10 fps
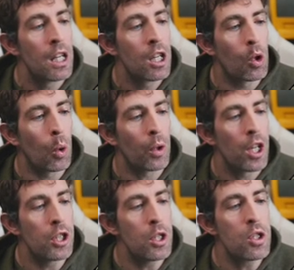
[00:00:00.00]
called
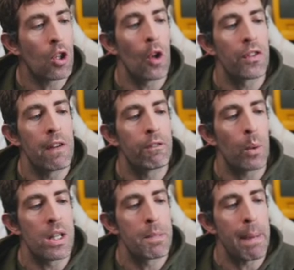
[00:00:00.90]
use Contentful
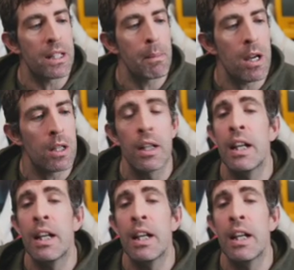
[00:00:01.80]
inspector mode.